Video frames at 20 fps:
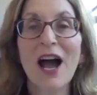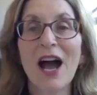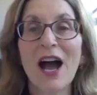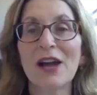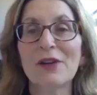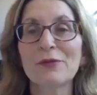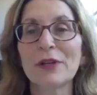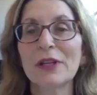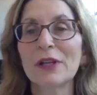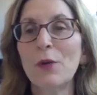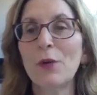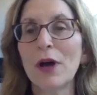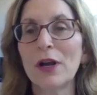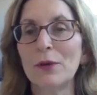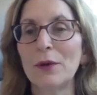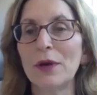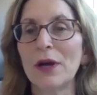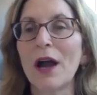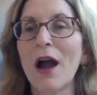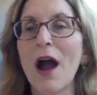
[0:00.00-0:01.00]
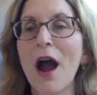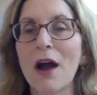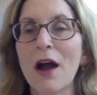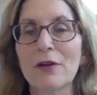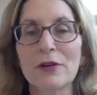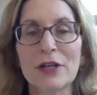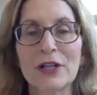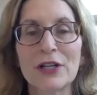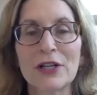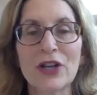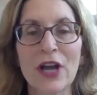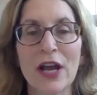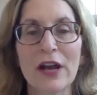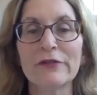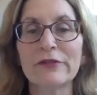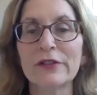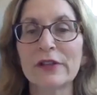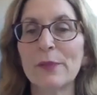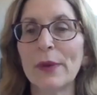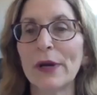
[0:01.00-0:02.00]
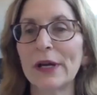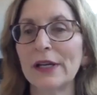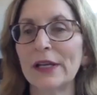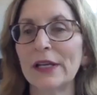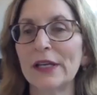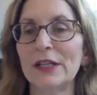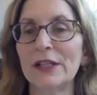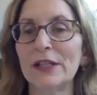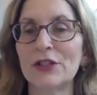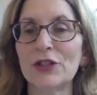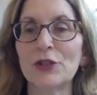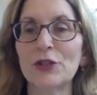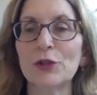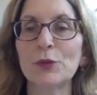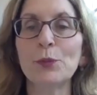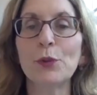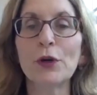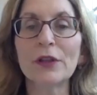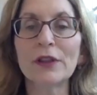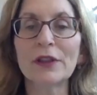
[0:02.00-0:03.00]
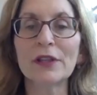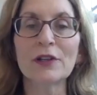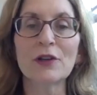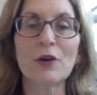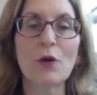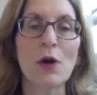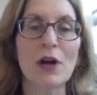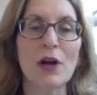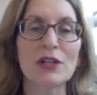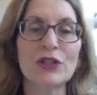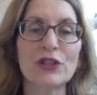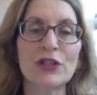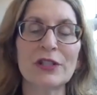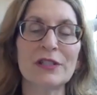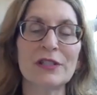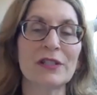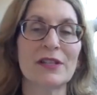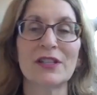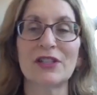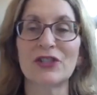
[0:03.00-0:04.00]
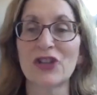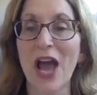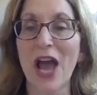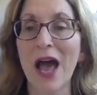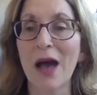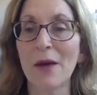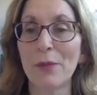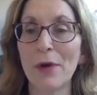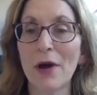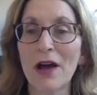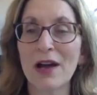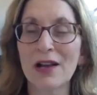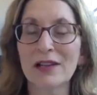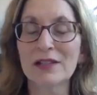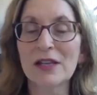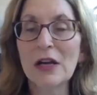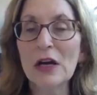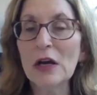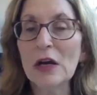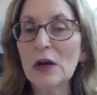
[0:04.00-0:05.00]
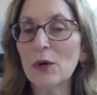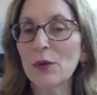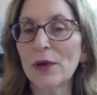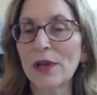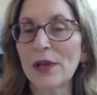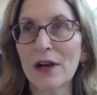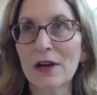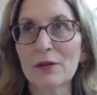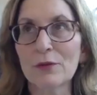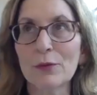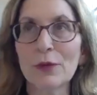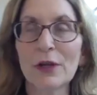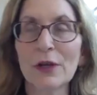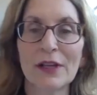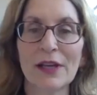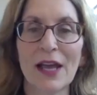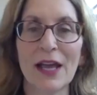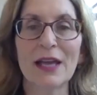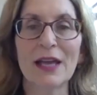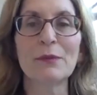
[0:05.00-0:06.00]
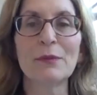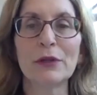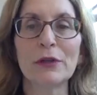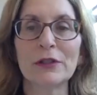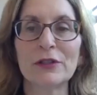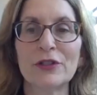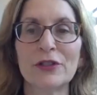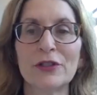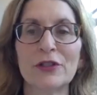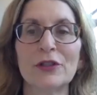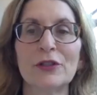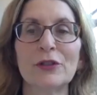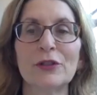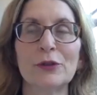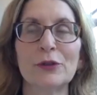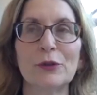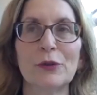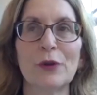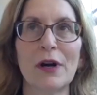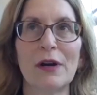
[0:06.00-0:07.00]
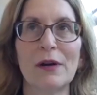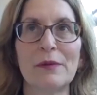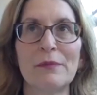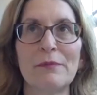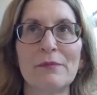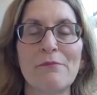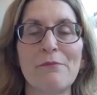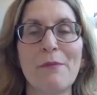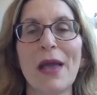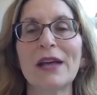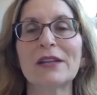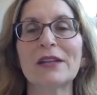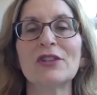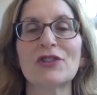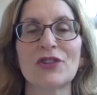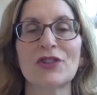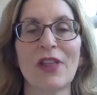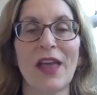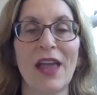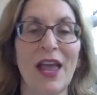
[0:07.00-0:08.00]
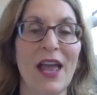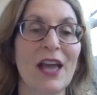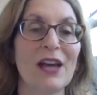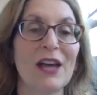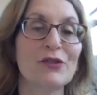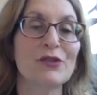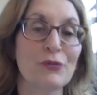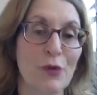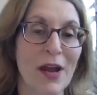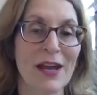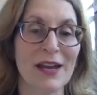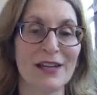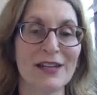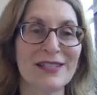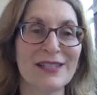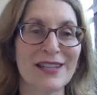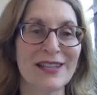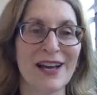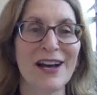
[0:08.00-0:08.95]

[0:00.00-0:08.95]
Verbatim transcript: I really want to encourage everybody to put their questions in the chat box we aren't really able to um, manage the hand raise.